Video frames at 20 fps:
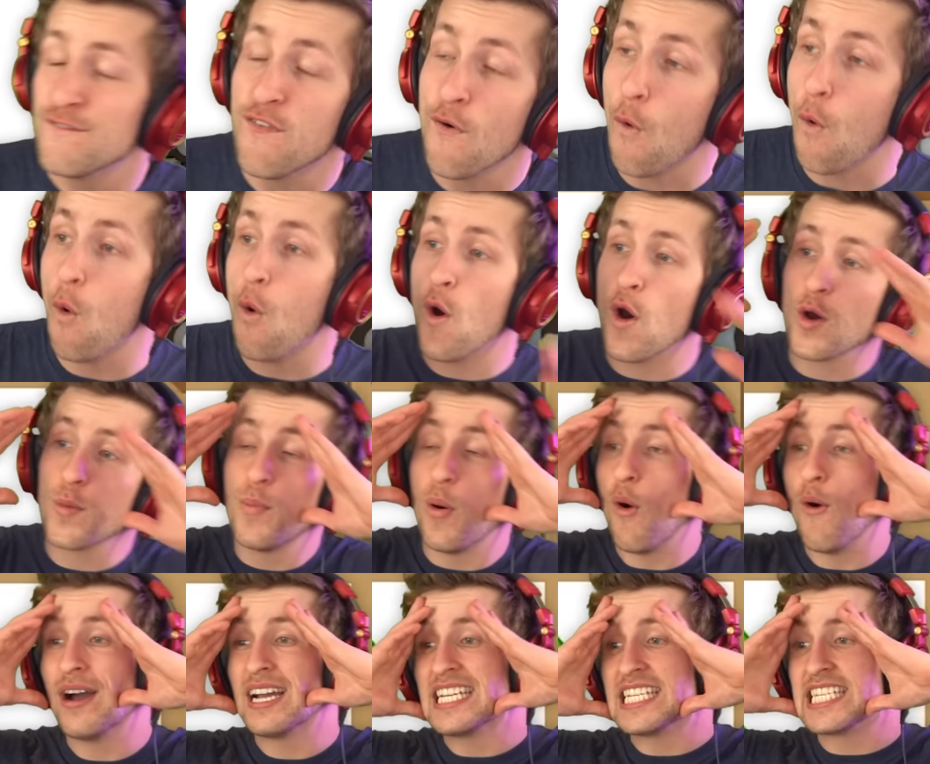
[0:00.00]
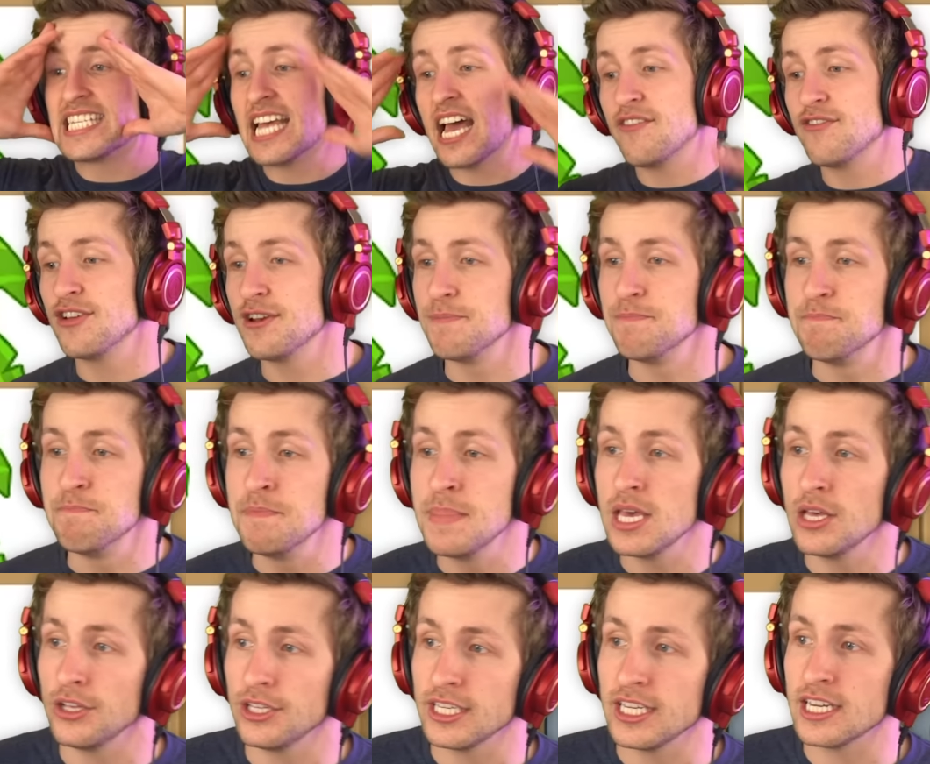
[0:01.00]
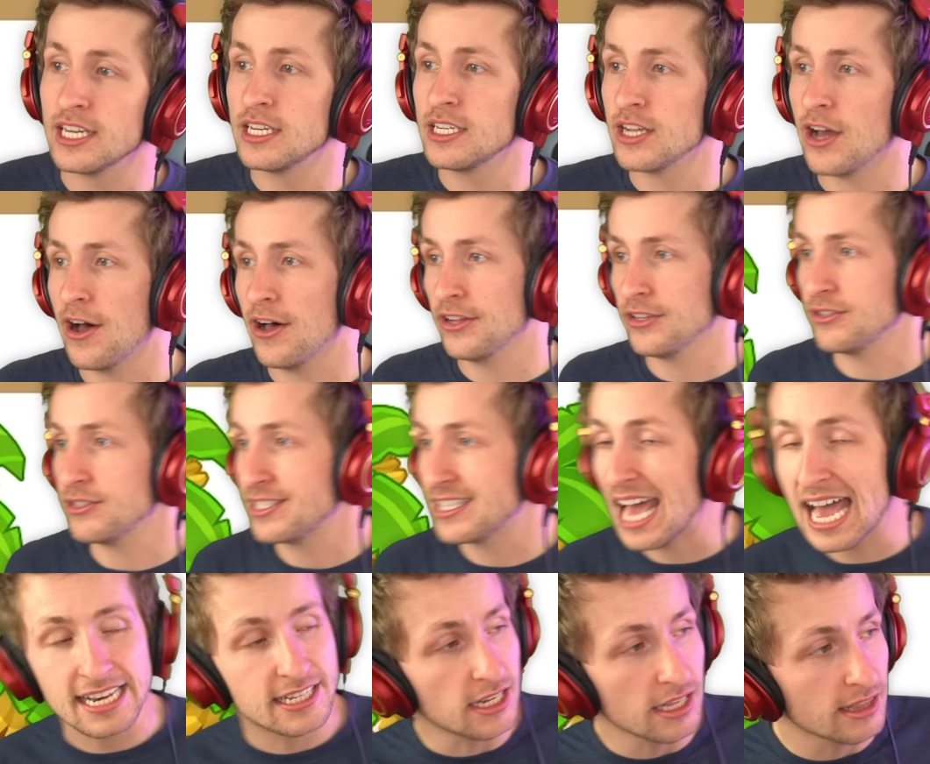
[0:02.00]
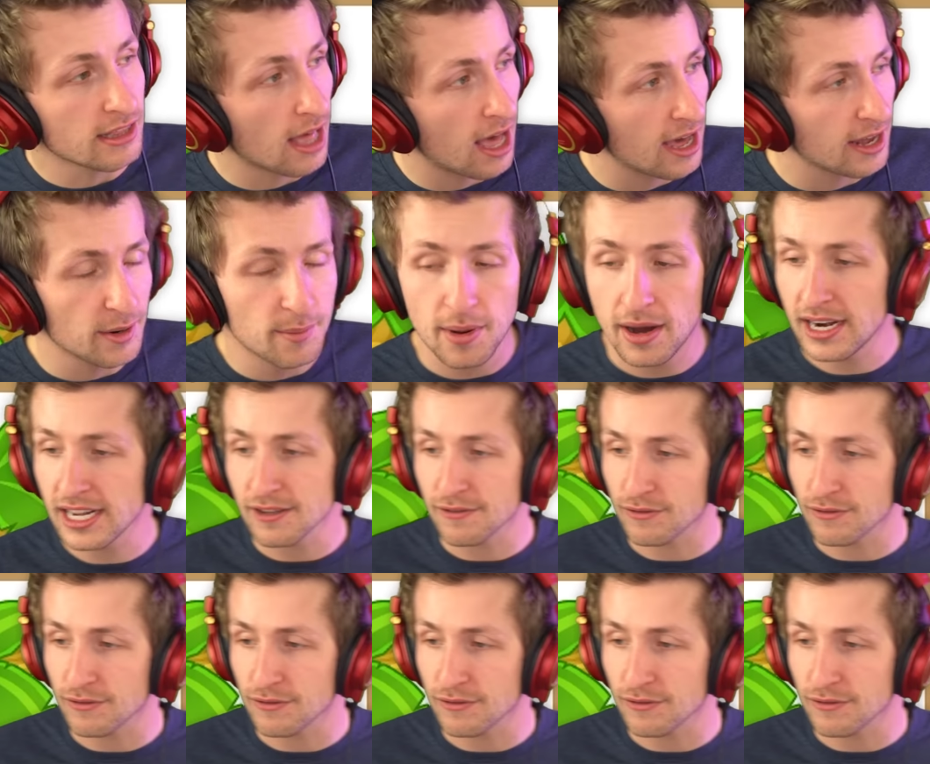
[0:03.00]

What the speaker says: $4.7 million. That's a lot of money,